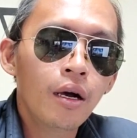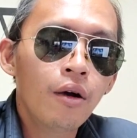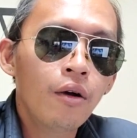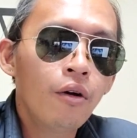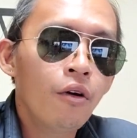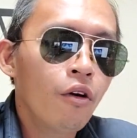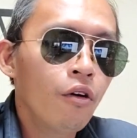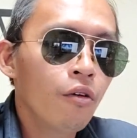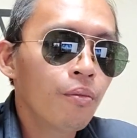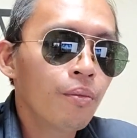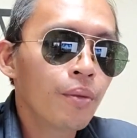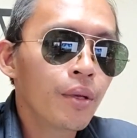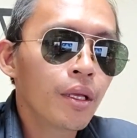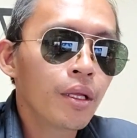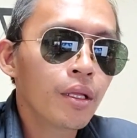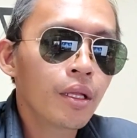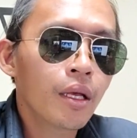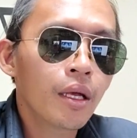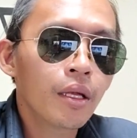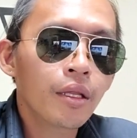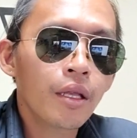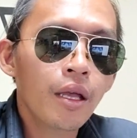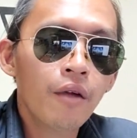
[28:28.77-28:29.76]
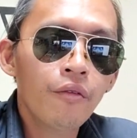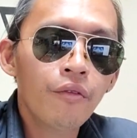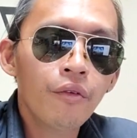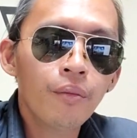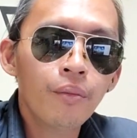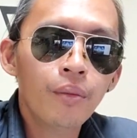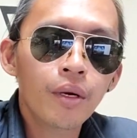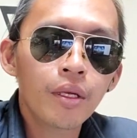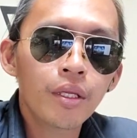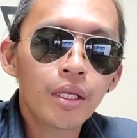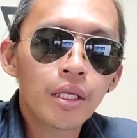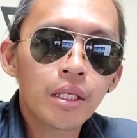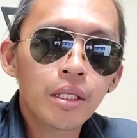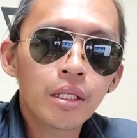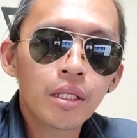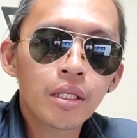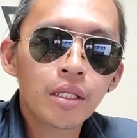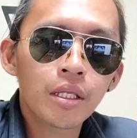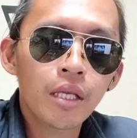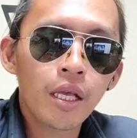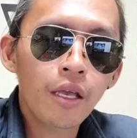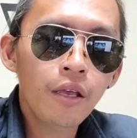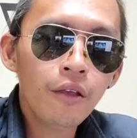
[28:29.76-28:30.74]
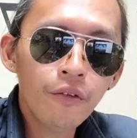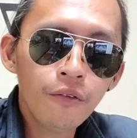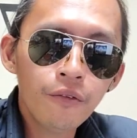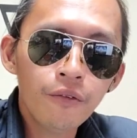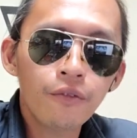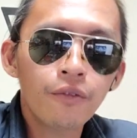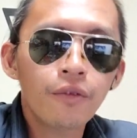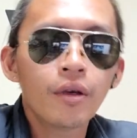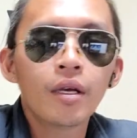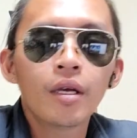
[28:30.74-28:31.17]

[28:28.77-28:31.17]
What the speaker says: hoping that everybody's safe,